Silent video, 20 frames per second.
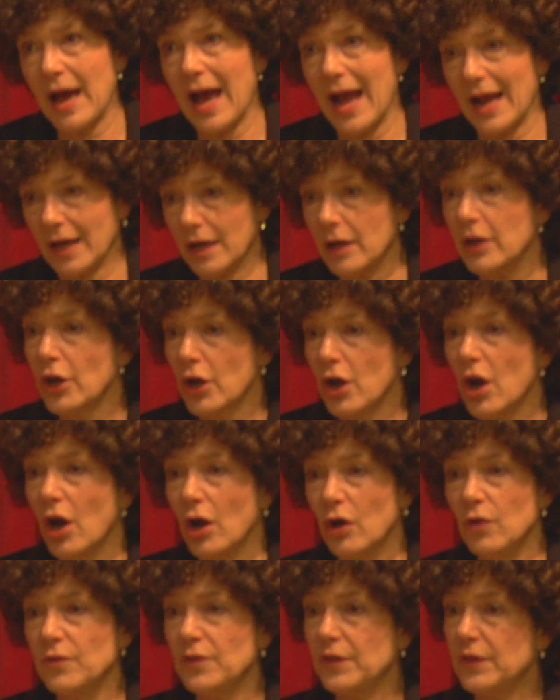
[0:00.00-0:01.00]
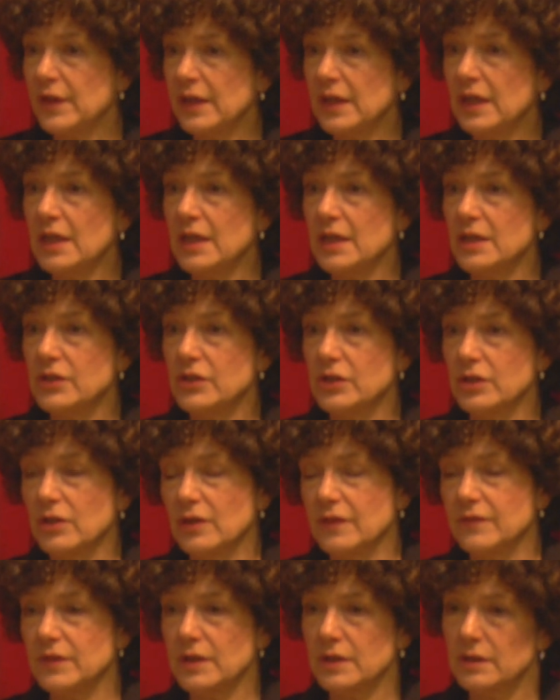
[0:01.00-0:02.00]
back over the years, you know,
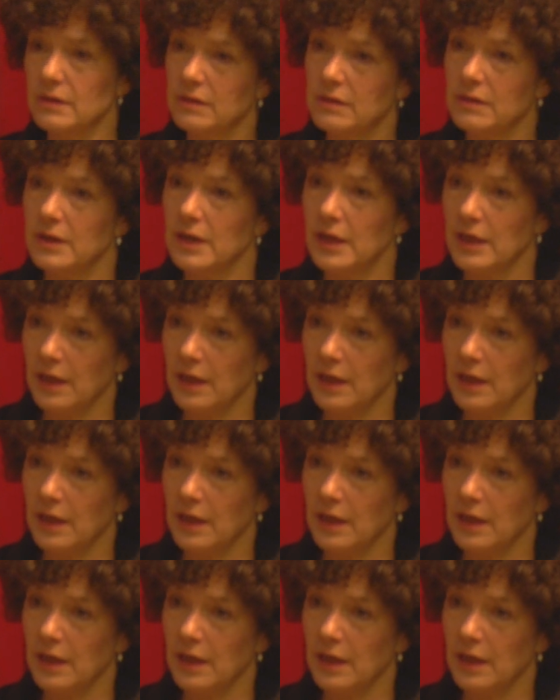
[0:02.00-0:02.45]
I've done